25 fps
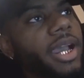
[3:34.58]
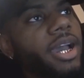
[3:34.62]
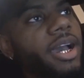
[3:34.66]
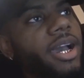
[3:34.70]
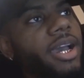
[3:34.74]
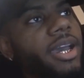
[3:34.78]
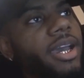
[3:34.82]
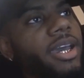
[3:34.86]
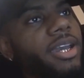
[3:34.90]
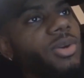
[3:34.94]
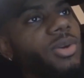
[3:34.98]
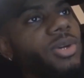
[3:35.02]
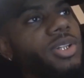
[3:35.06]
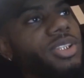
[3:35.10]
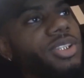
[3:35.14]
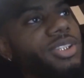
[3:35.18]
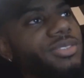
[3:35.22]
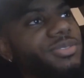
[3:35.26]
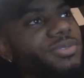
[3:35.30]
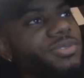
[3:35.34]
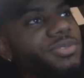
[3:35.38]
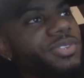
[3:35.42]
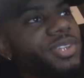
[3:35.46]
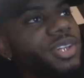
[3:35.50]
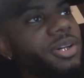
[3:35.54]
I got a
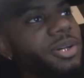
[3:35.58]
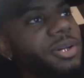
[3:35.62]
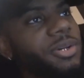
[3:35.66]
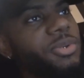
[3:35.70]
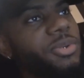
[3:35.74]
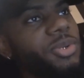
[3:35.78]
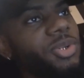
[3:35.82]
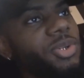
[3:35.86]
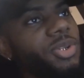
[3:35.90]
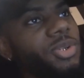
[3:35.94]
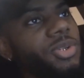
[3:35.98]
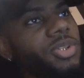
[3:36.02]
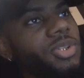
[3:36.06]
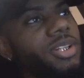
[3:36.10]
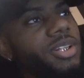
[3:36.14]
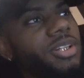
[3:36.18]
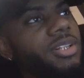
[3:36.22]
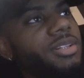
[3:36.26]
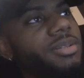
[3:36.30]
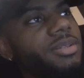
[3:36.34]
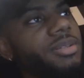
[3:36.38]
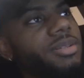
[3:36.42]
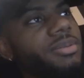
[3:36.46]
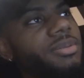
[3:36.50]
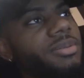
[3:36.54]
question for y'all real quick.
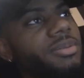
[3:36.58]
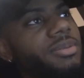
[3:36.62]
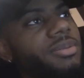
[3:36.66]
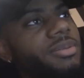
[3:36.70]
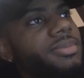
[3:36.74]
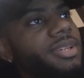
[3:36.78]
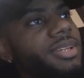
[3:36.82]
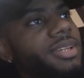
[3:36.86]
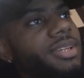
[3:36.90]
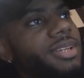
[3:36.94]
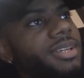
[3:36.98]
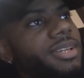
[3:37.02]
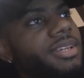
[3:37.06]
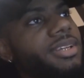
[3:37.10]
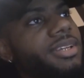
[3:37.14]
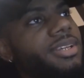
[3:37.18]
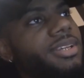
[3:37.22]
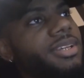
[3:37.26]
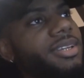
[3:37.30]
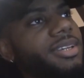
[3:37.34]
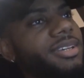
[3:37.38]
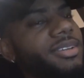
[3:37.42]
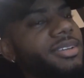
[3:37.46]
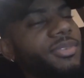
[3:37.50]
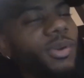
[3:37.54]

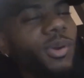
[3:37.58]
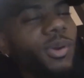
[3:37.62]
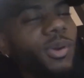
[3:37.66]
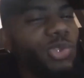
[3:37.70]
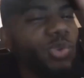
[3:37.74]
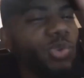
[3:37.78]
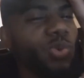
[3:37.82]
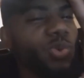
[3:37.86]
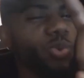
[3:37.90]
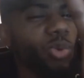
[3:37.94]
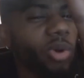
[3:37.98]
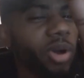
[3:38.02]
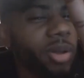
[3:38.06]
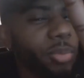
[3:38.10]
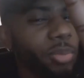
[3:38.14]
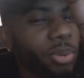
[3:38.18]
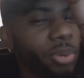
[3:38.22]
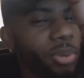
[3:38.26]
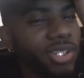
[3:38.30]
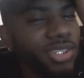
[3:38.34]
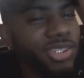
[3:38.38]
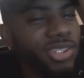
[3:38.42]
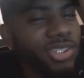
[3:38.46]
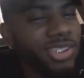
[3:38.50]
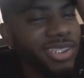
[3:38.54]
There was one
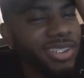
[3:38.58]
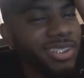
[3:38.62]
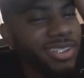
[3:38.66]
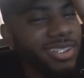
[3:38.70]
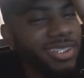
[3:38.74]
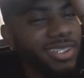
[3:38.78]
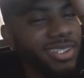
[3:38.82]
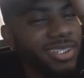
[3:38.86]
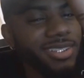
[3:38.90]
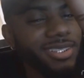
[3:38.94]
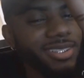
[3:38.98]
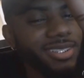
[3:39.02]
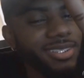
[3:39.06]
person.